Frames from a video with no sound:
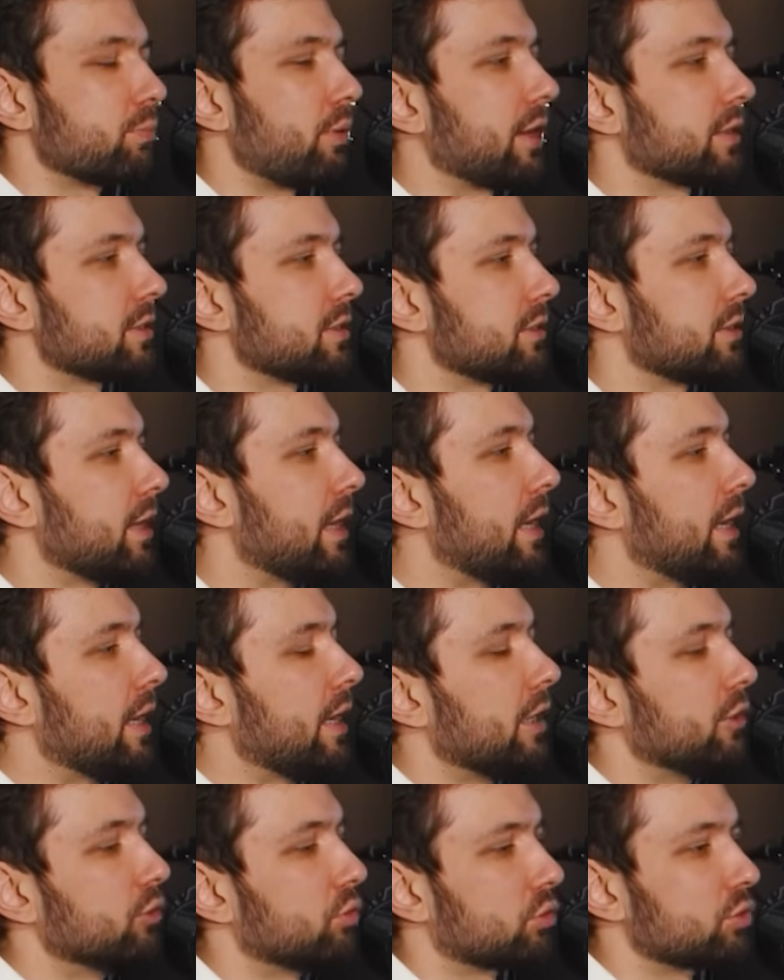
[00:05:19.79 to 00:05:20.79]
practiced it
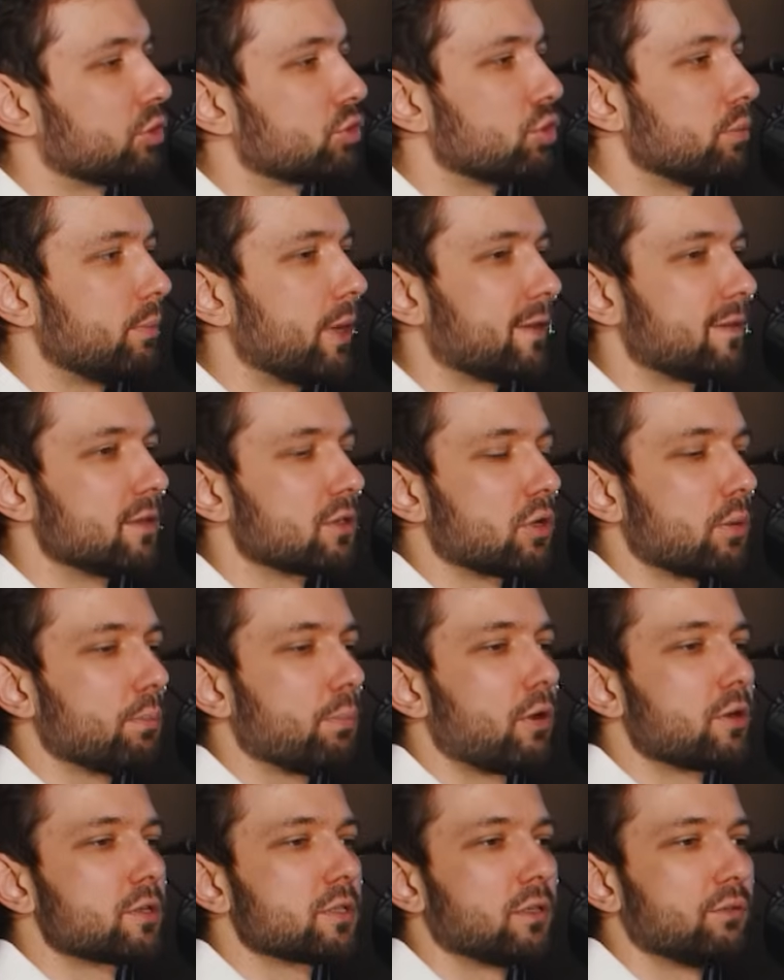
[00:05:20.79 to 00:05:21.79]
in order to make this
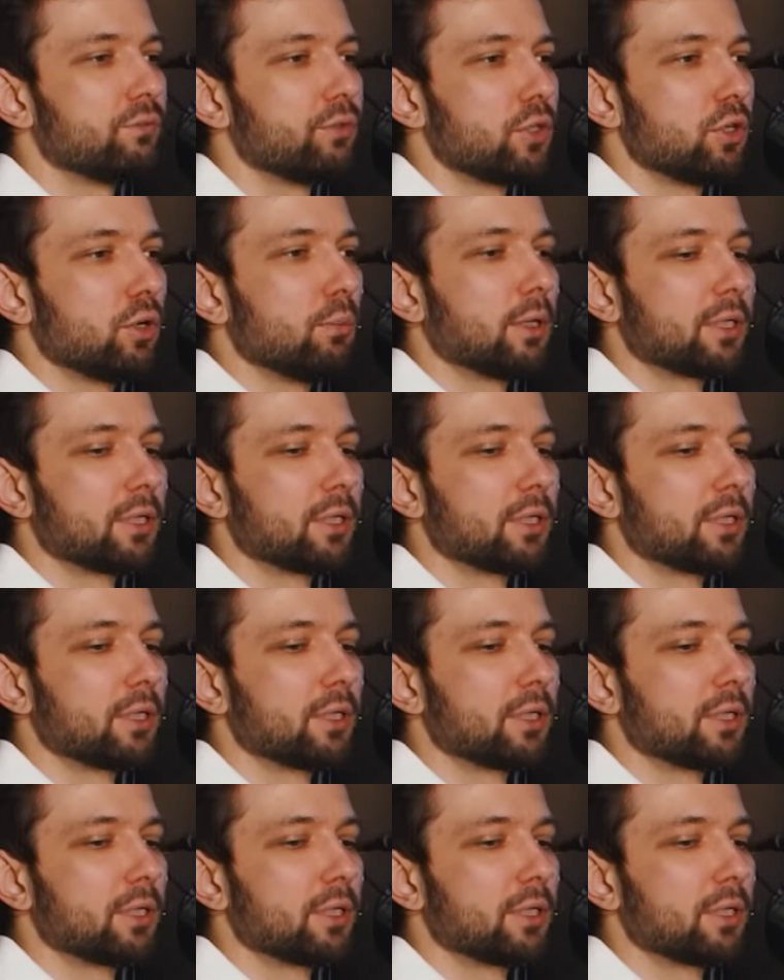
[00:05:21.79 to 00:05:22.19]
comparison video.